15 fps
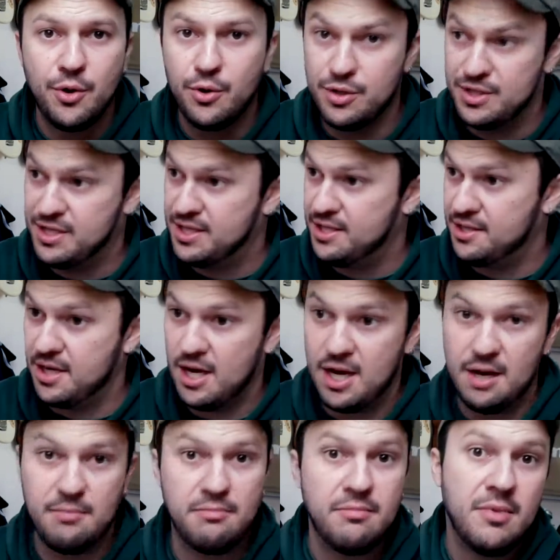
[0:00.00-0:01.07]
or
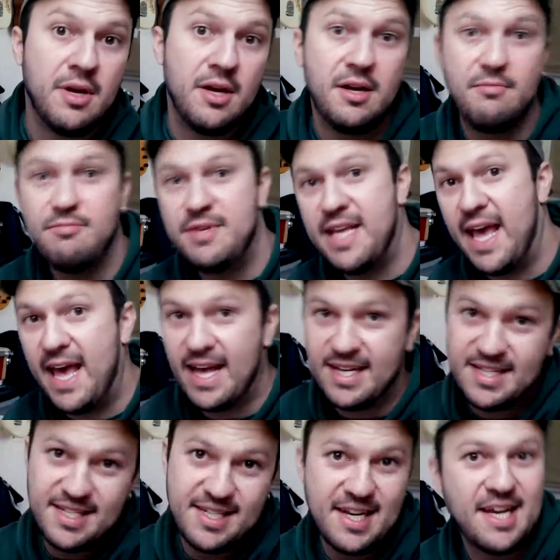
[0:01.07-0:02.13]
some
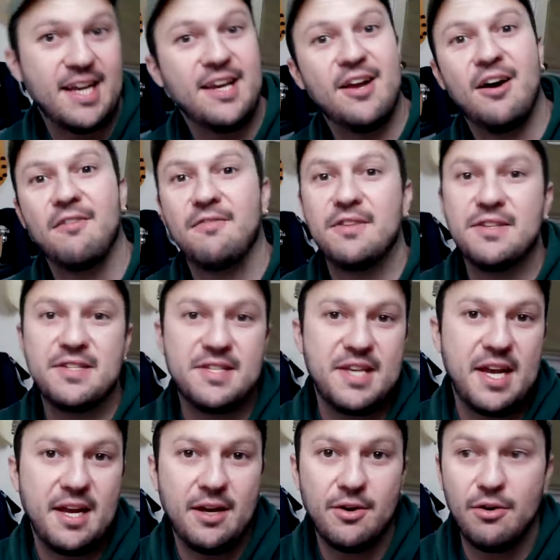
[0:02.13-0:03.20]
dancing of the
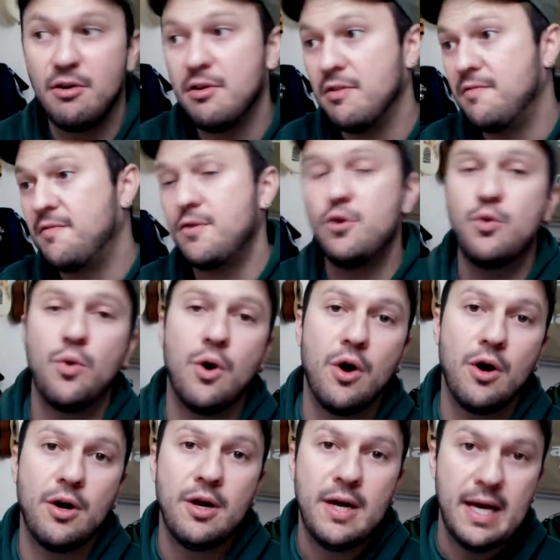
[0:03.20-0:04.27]
singer, or if you
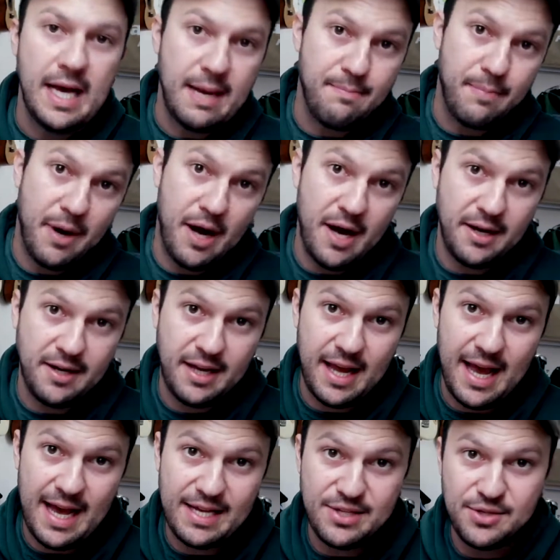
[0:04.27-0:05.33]
are a
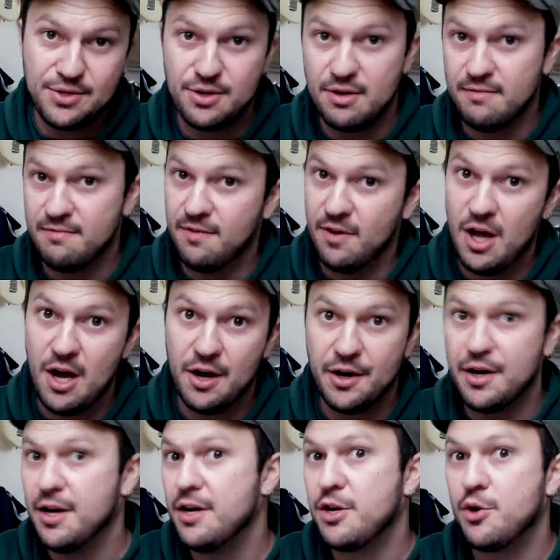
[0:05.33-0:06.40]
podcaster or vlogger and